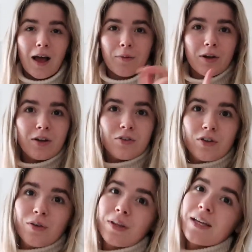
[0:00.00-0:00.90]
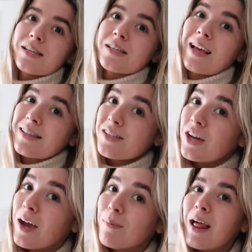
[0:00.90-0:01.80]
gonna do this as a
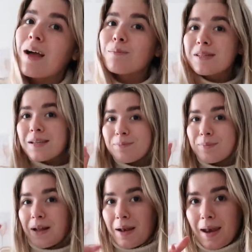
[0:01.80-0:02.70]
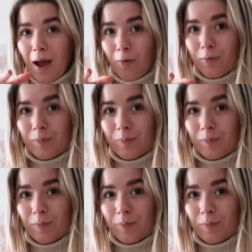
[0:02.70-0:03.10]
time lapse now.